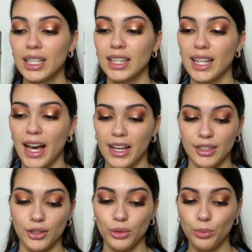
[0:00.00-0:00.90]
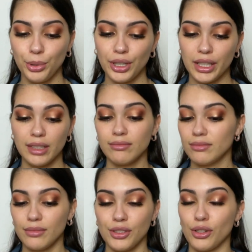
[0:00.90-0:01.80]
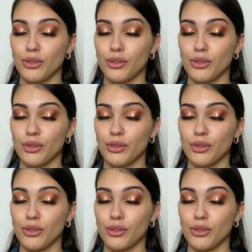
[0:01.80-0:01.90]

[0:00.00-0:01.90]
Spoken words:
that you put, you know,